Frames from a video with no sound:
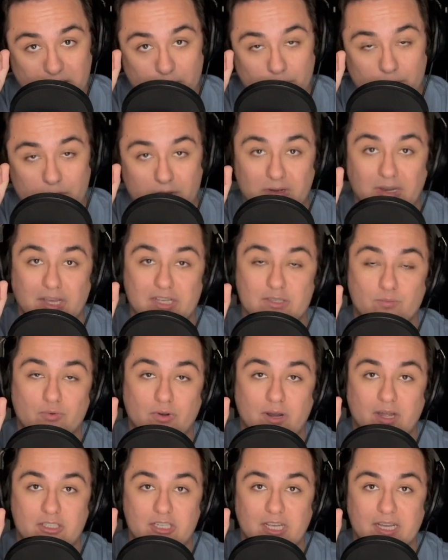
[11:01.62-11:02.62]
for your next
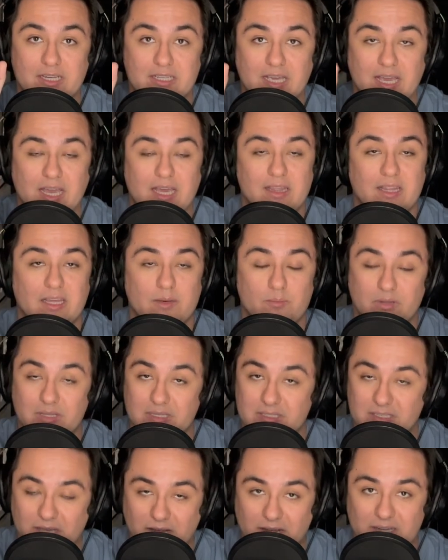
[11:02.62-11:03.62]
project, then
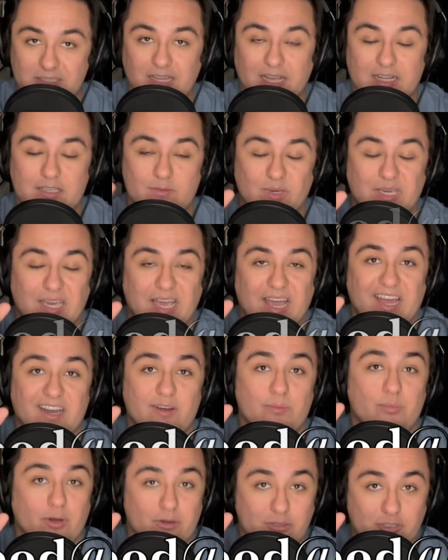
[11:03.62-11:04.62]
please contact me
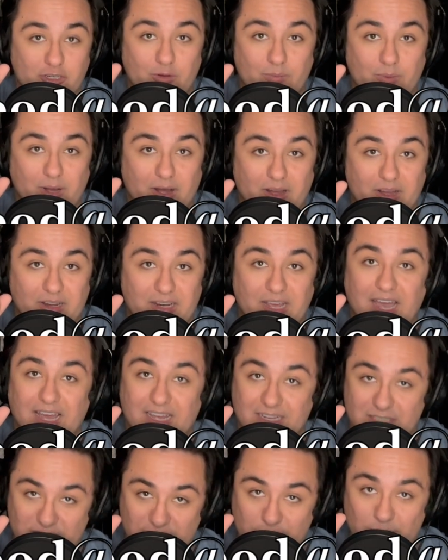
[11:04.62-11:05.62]
at
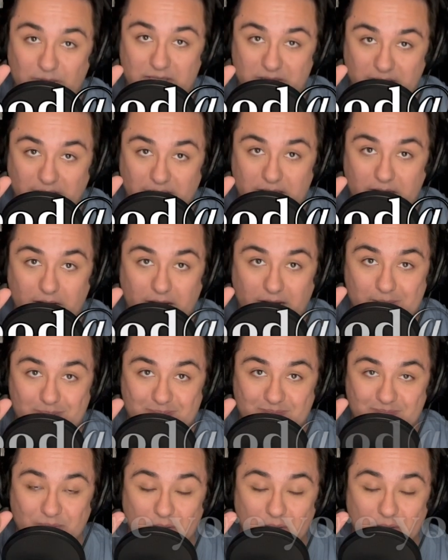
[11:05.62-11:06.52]
poshowpod@gmail.com.